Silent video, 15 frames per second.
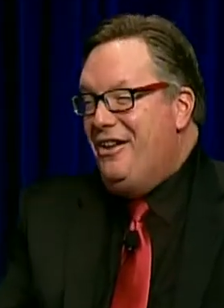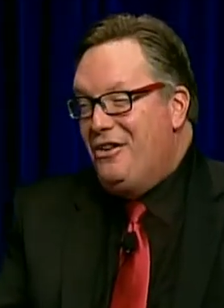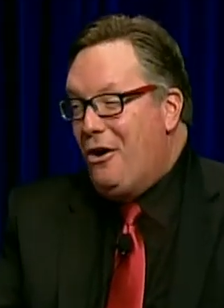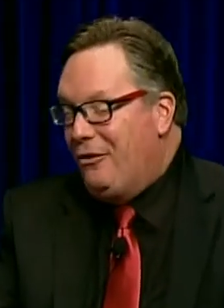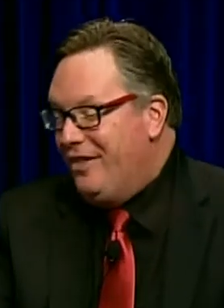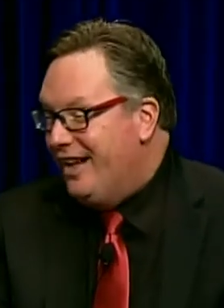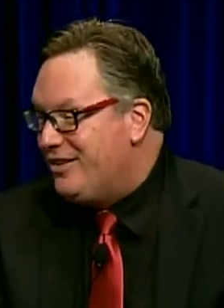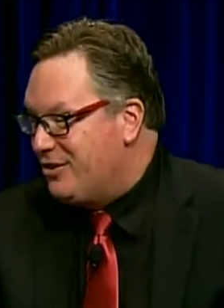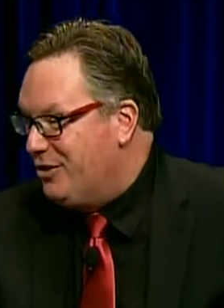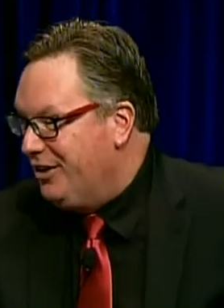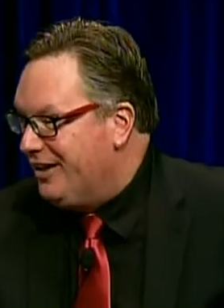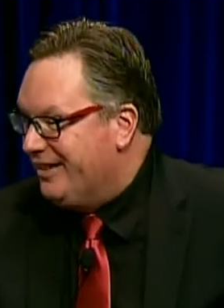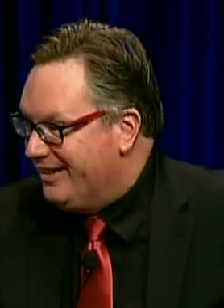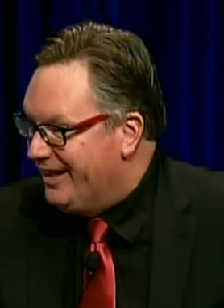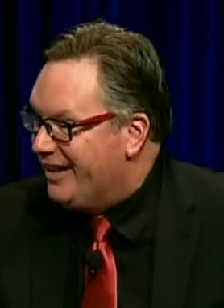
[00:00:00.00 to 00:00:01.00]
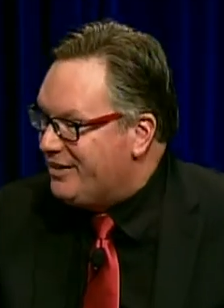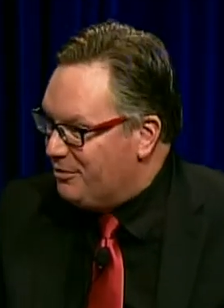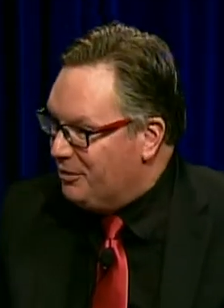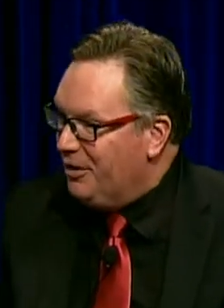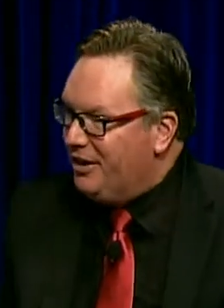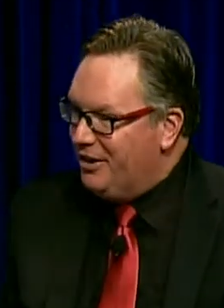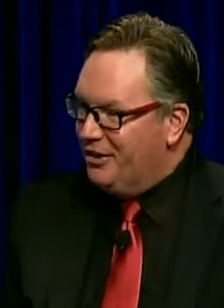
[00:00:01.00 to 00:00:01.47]
No, that's good. That's
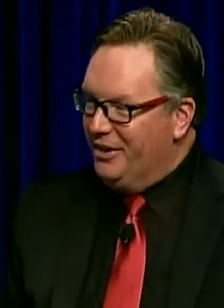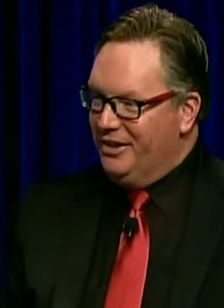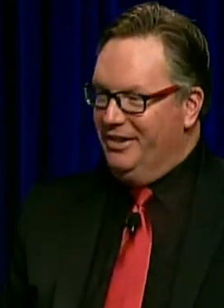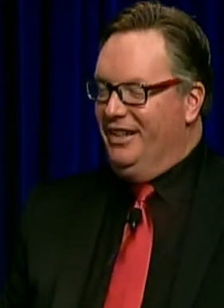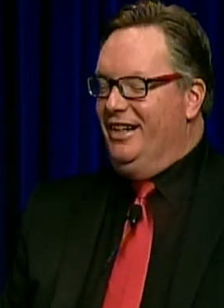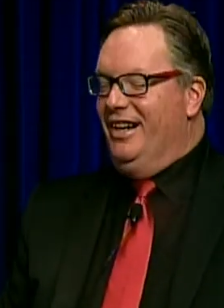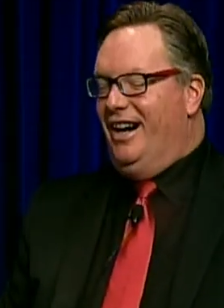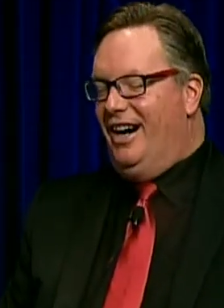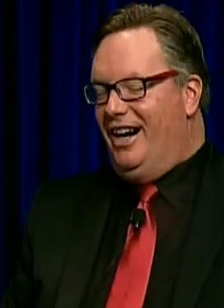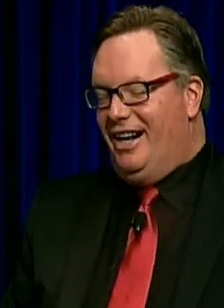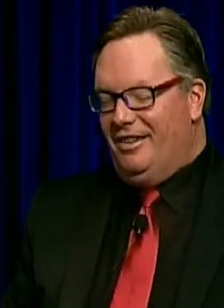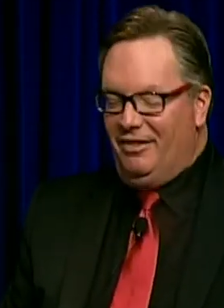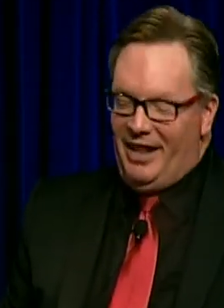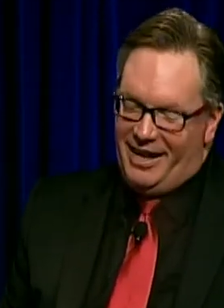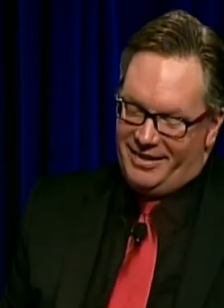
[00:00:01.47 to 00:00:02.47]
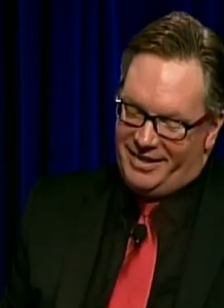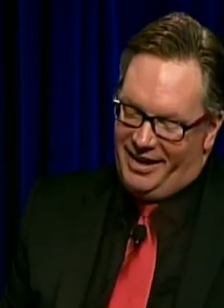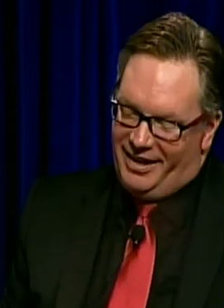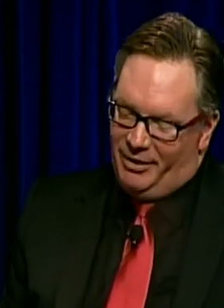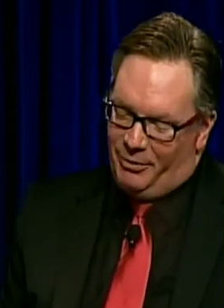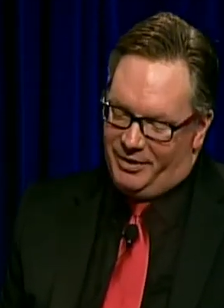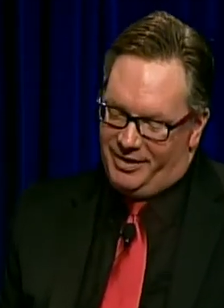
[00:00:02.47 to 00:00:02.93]
really good. Last
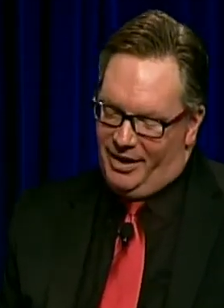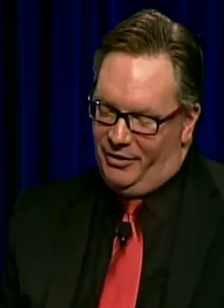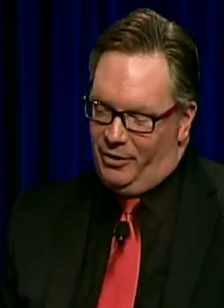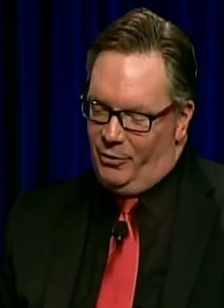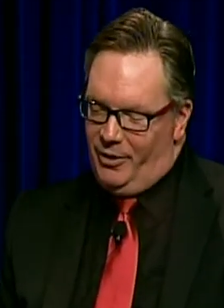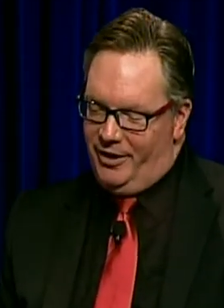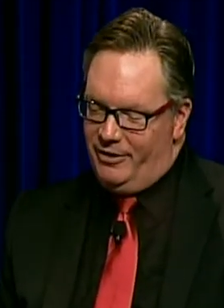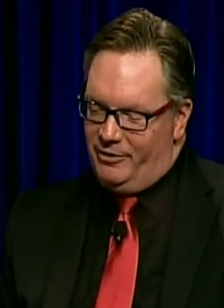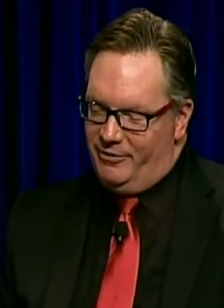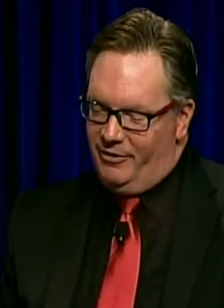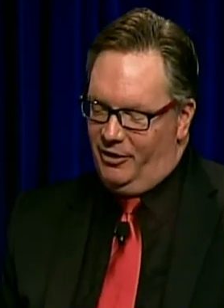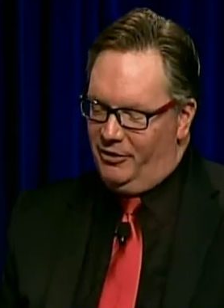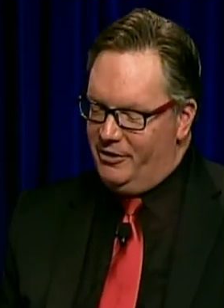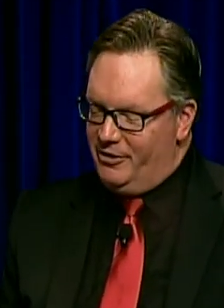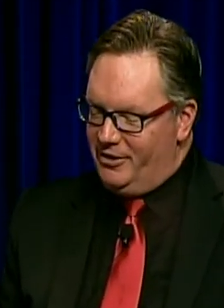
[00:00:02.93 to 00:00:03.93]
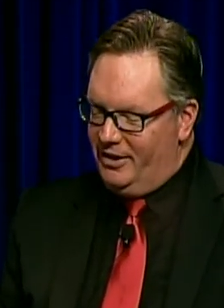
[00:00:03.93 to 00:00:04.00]
night I went down to Greenwich Village.